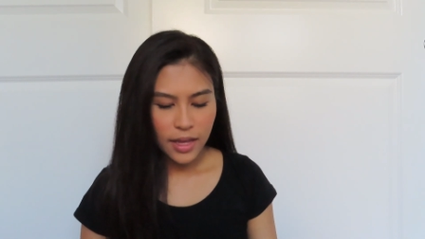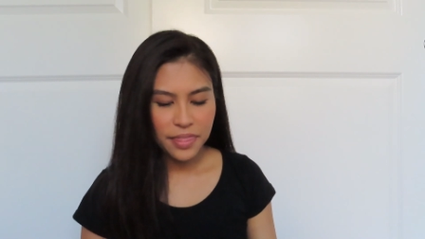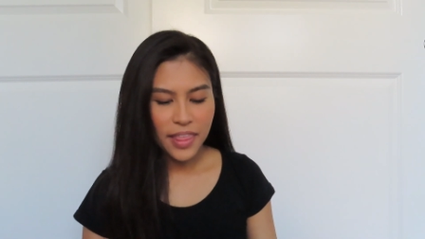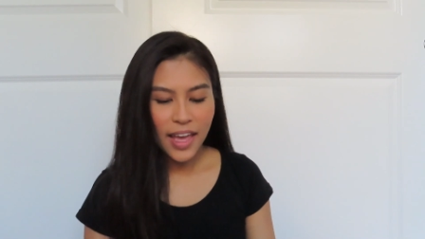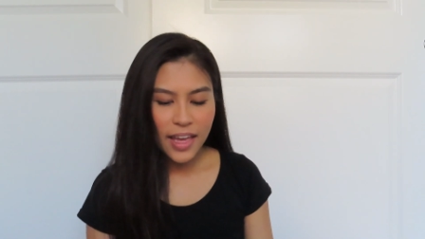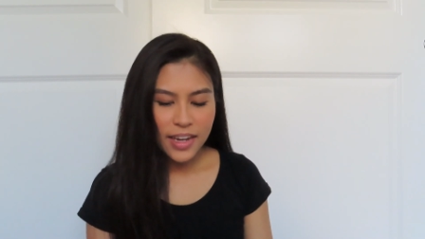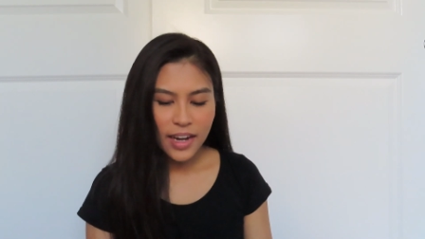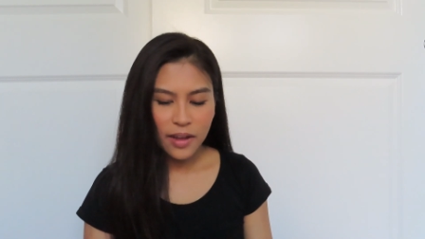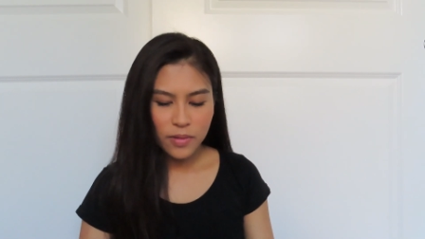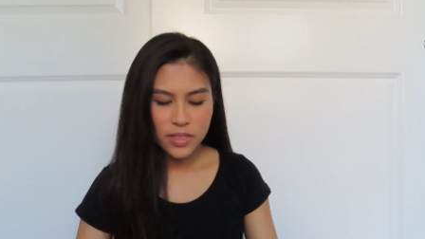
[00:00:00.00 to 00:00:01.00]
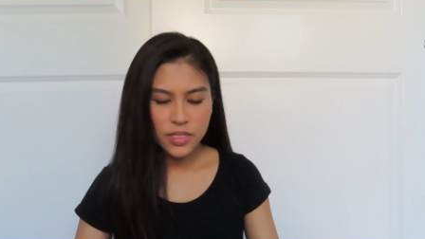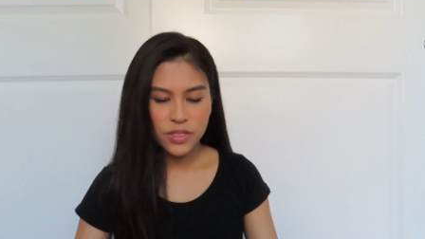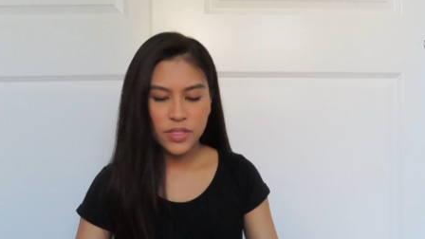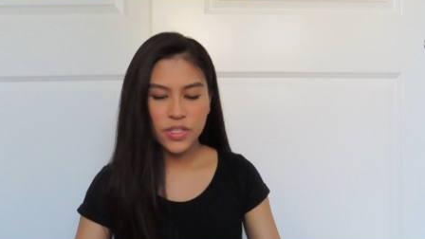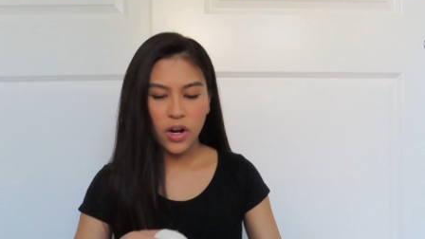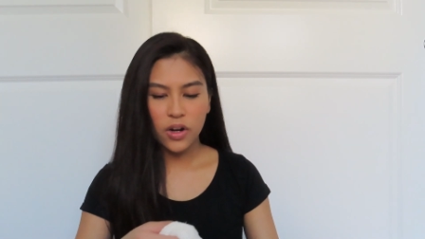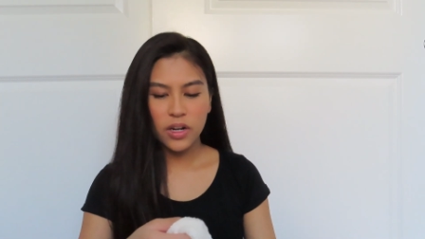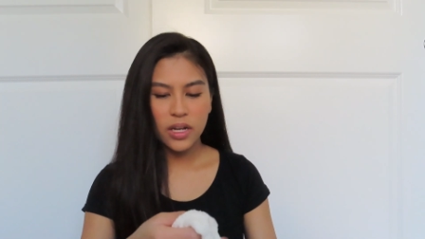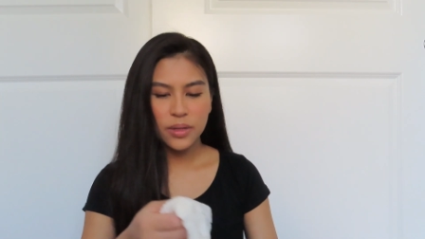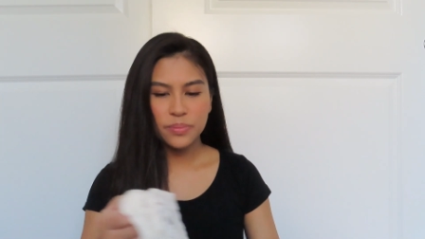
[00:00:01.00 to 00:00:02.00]
And then I went to
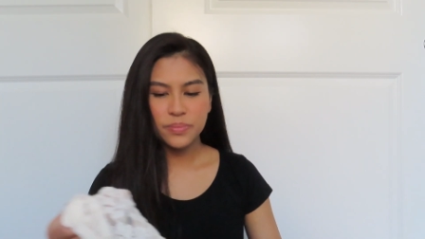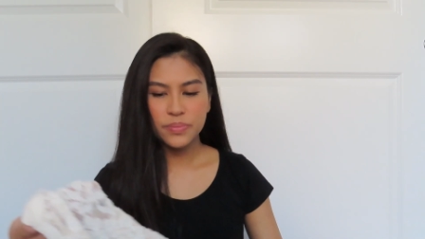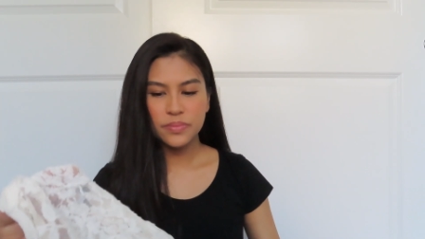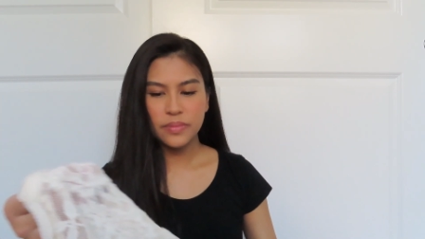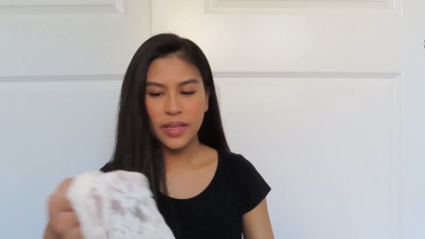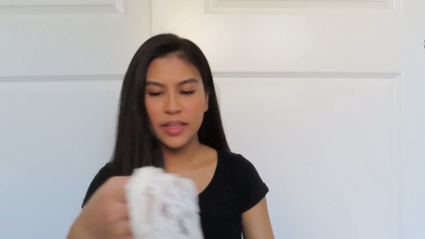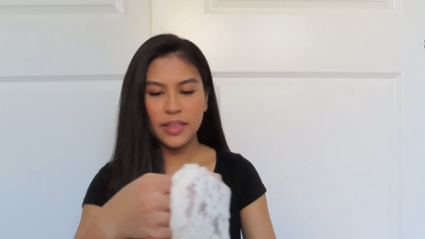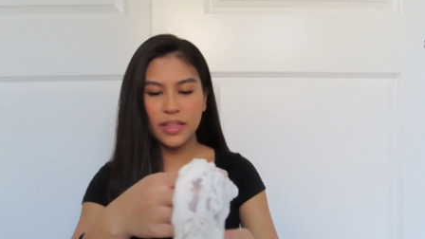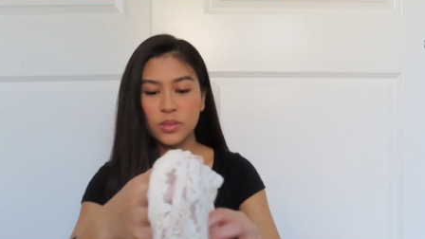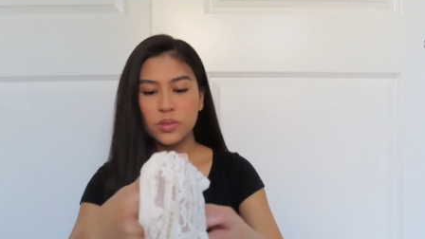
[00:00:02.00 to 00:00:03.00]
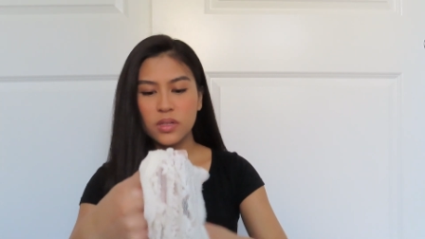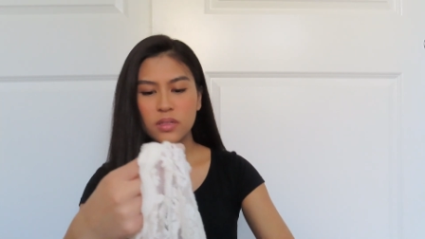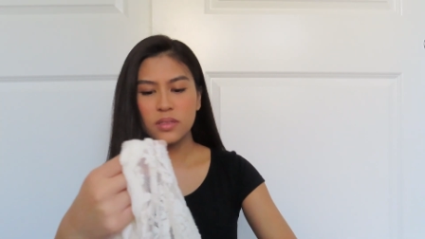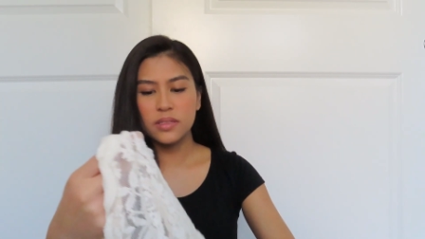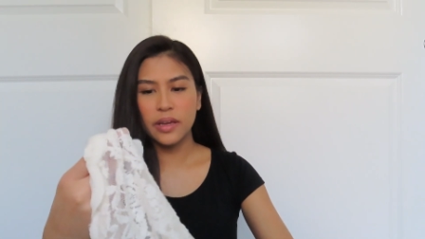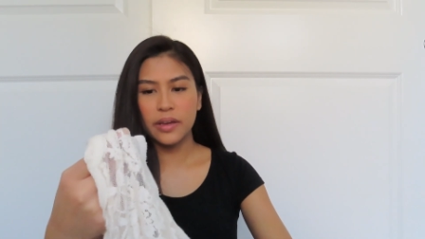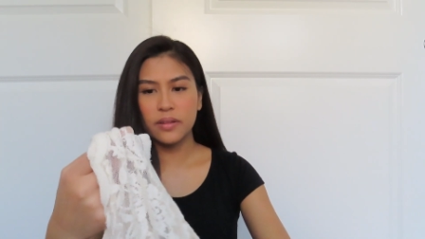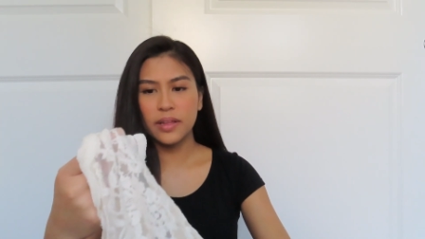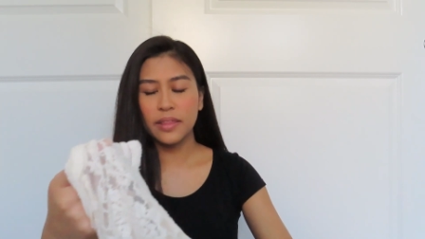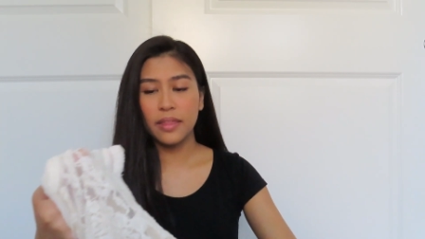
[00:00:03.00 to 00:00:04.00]
Zara and this was on
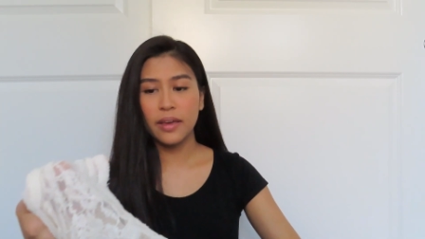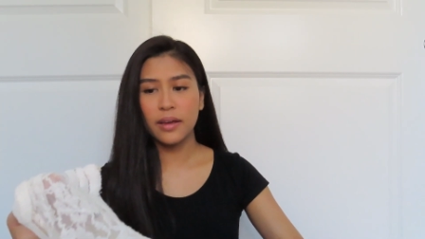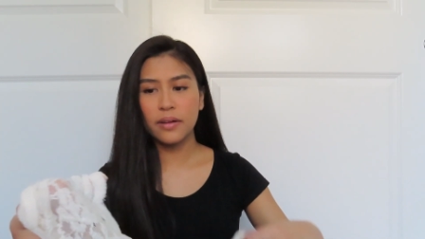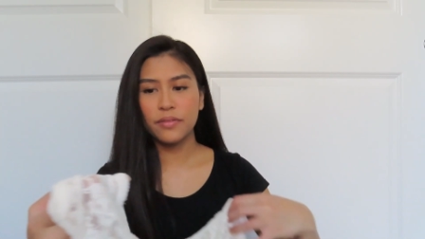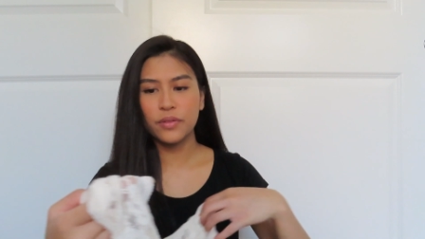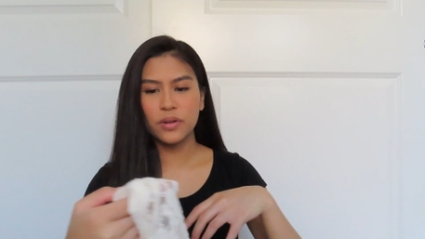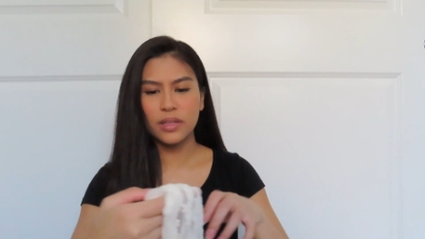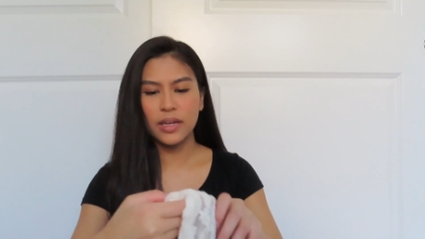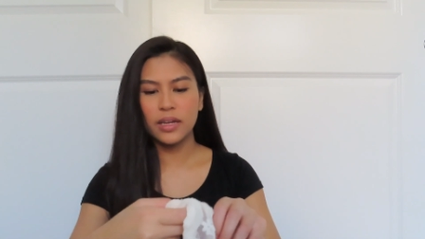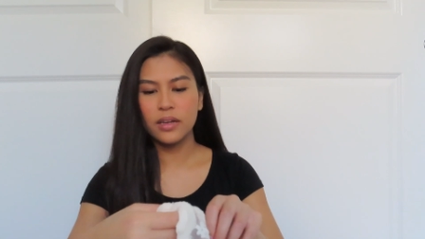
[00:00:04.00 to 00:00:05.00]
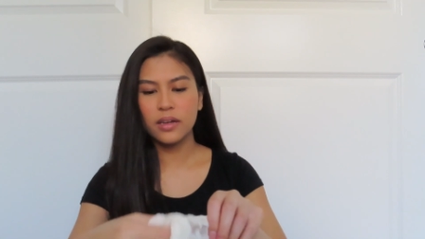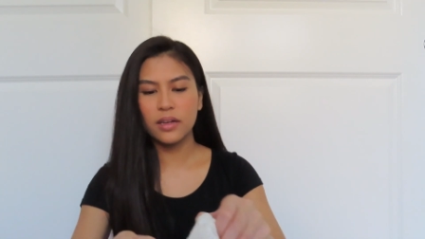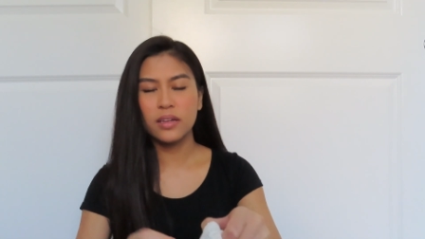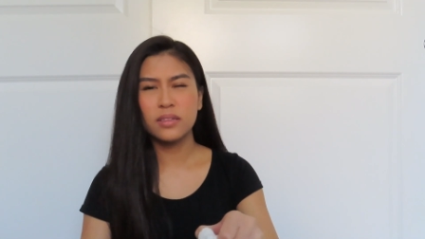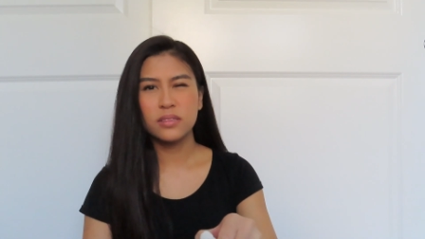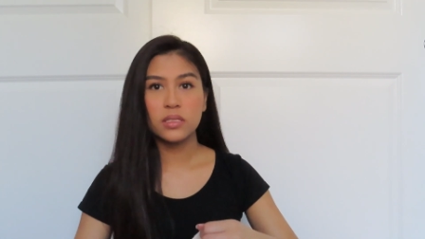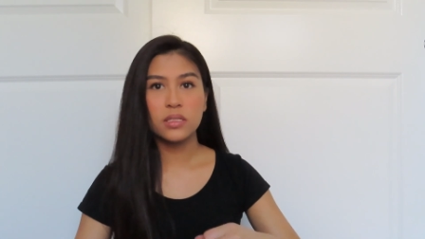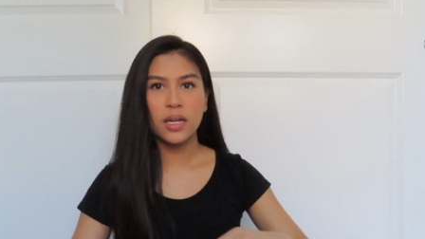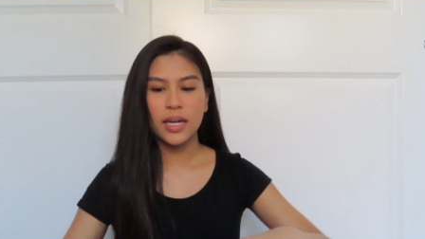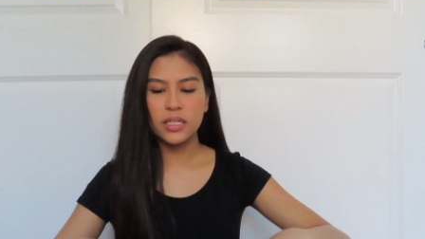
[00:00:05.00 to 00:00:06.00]
sale I think for like
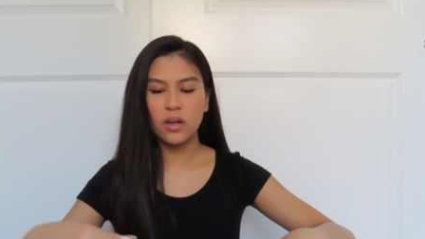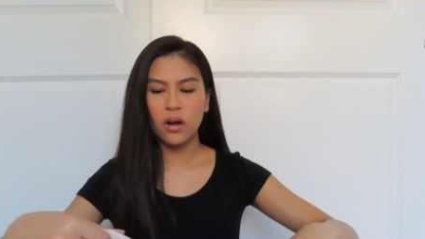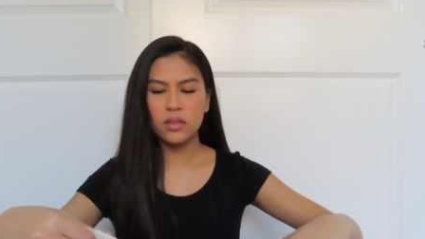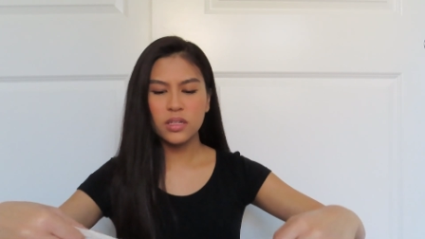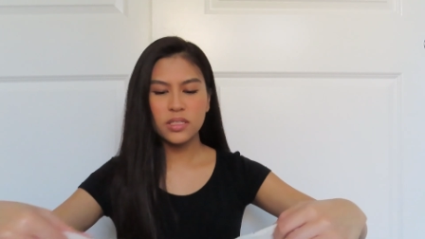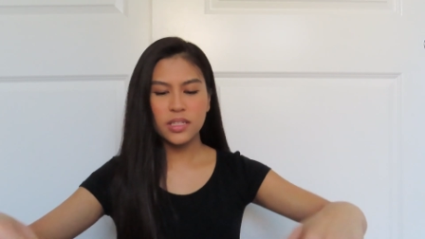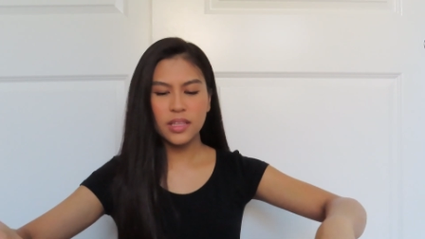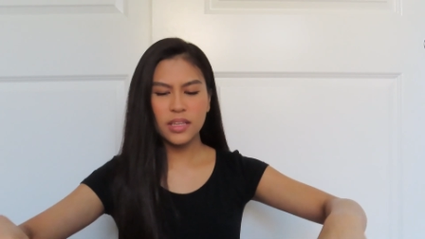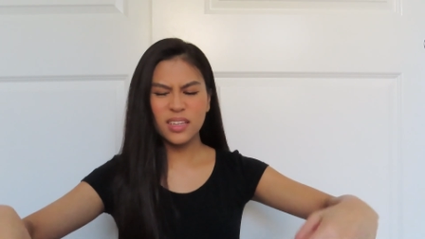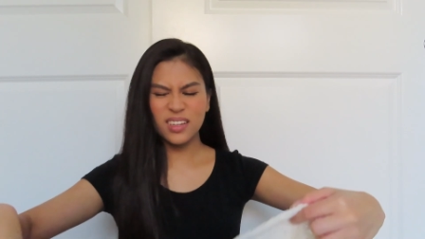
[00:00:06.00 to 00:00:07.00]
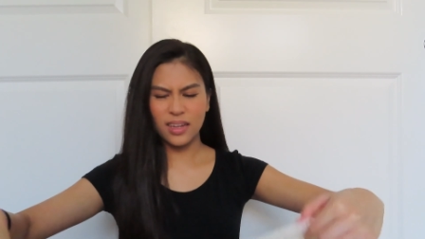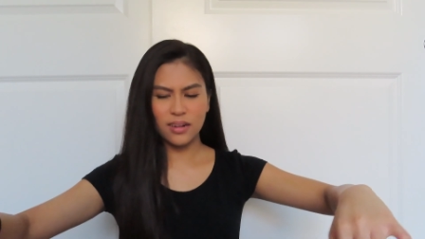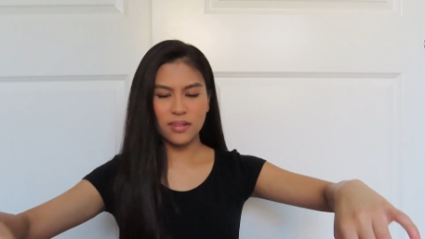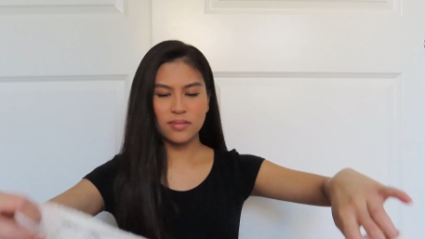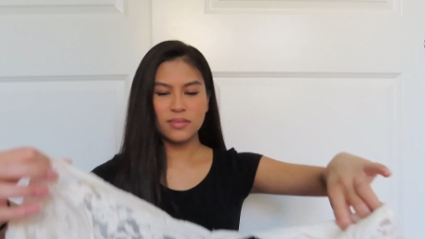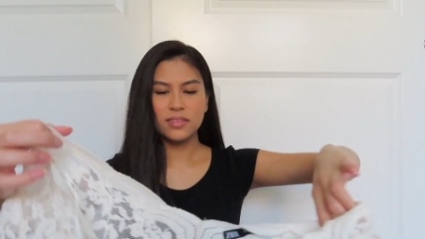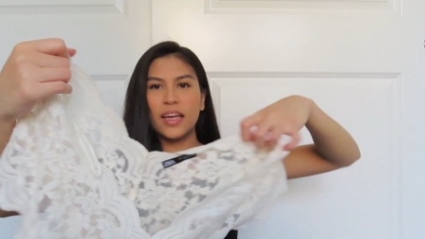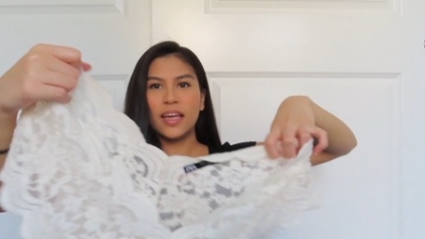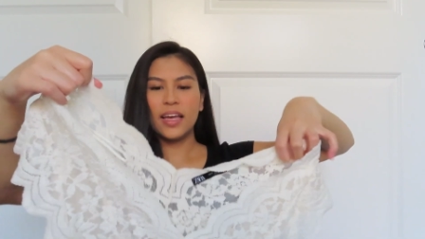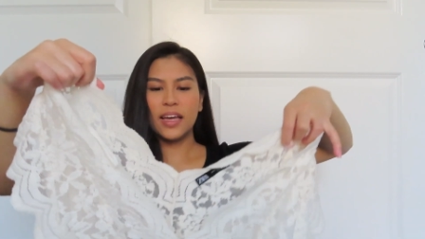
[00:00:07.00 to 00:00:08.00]
nine dollars I think I don't know
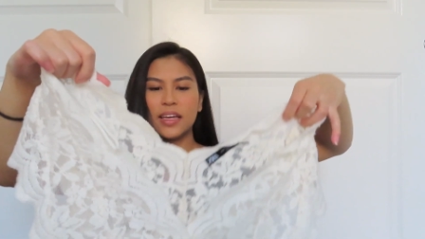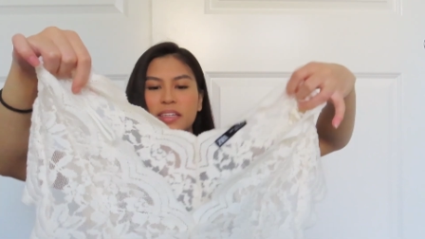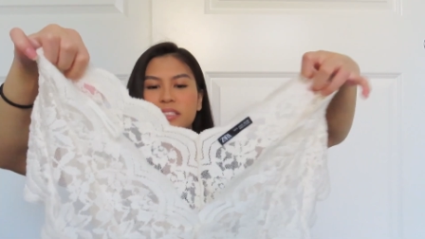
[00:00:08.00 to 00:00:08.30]
and